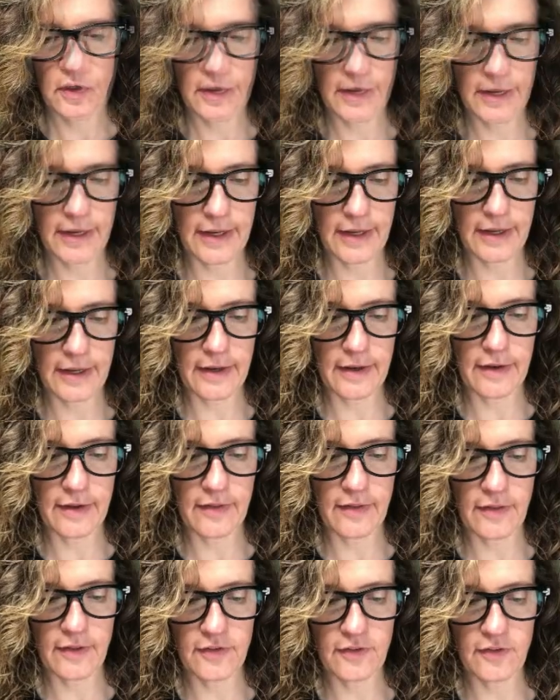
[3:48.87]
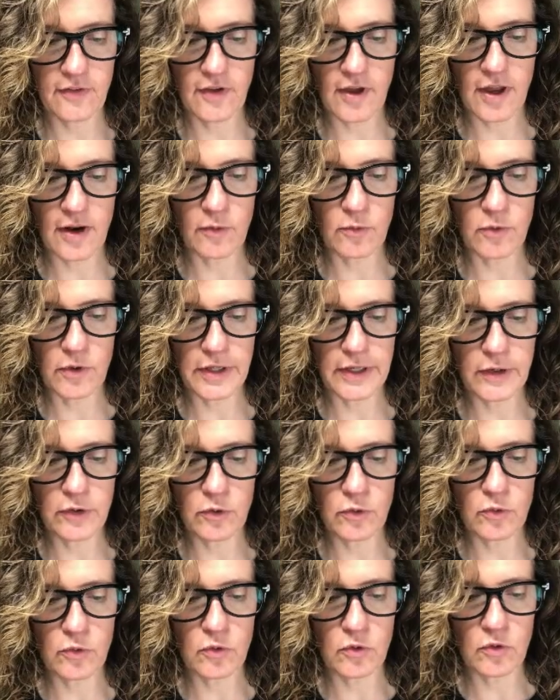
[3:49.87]
and this got a really
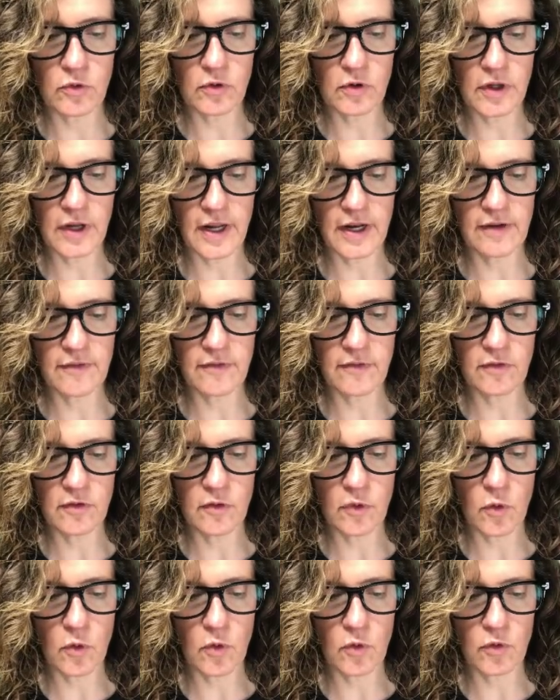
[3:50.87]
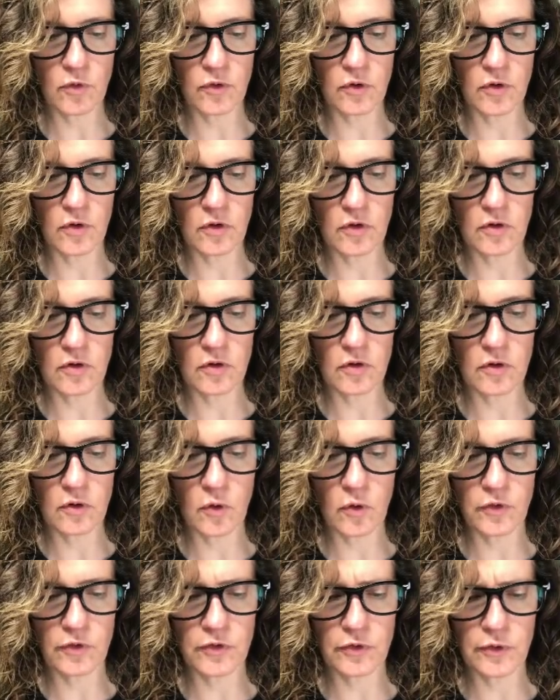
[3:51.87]
cool kind of
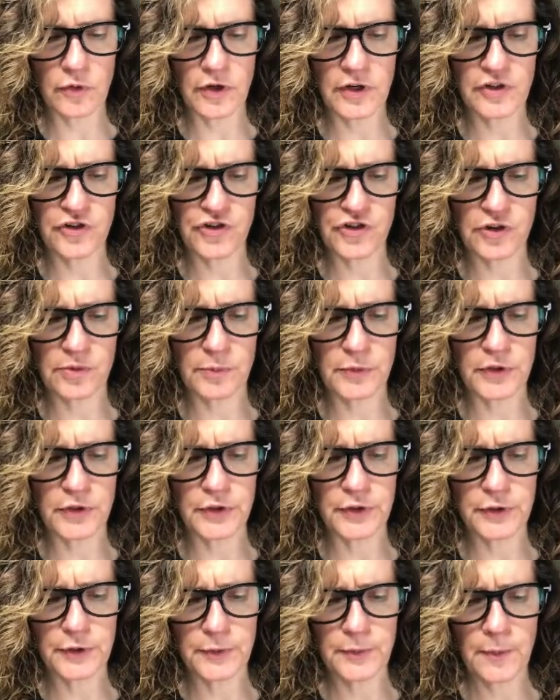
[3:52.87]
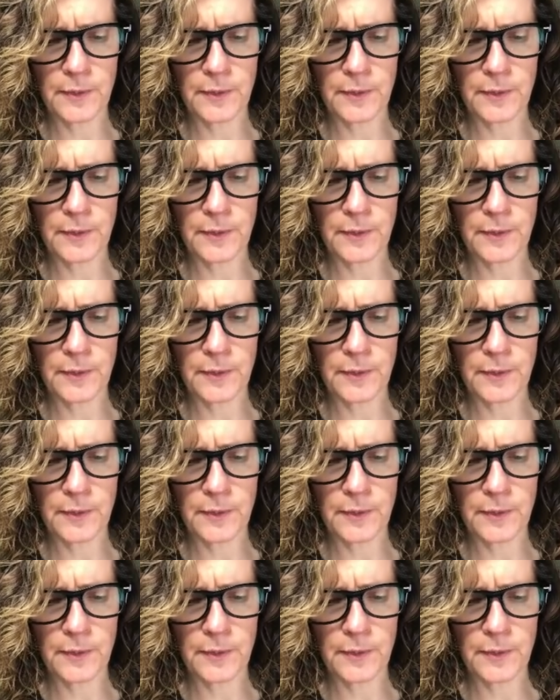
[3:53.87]
golden green shimmer,